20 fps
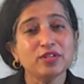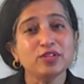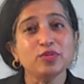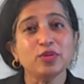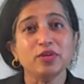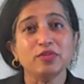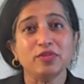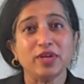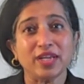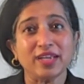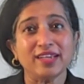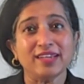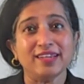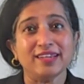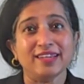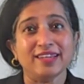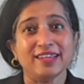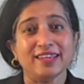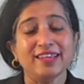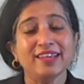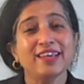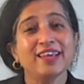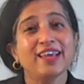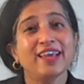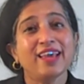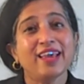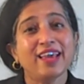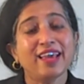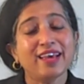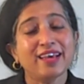to do it regularly,
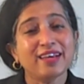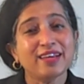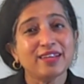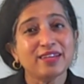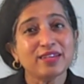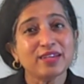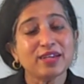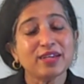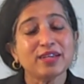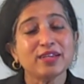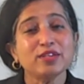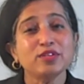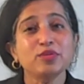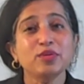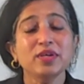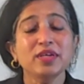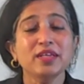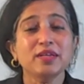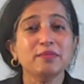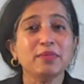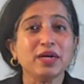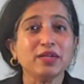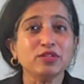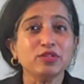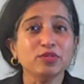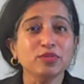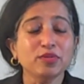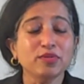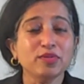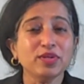and doing it about
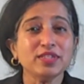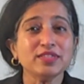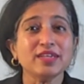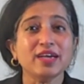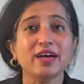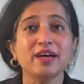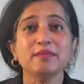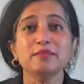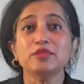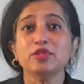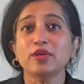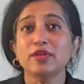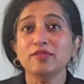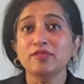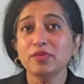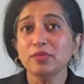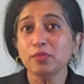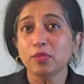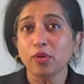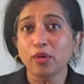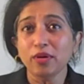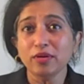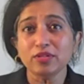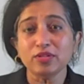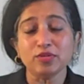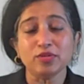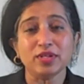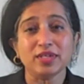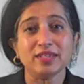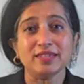2-3 times or even more
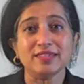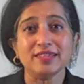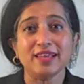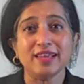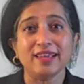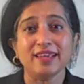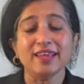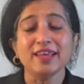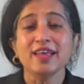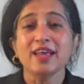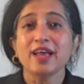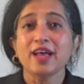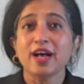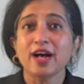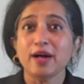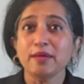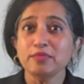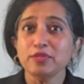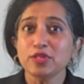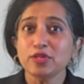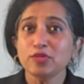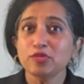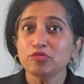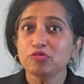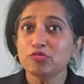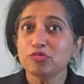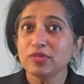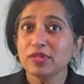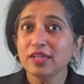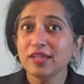during a day helps you
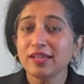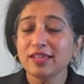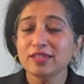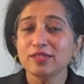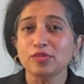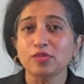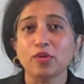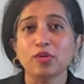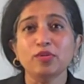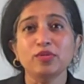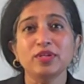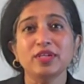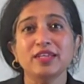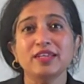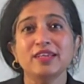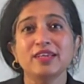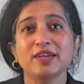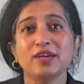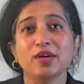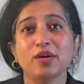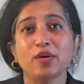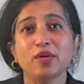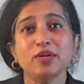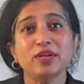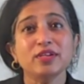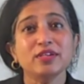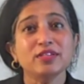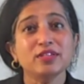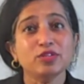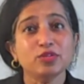really to hone in on
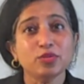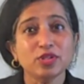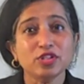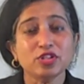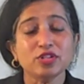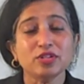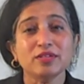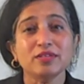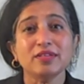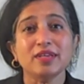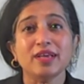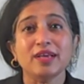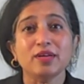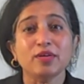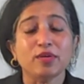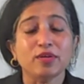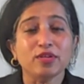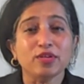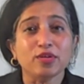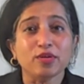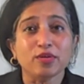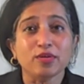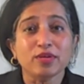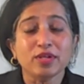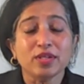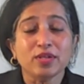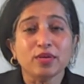your intuition and on your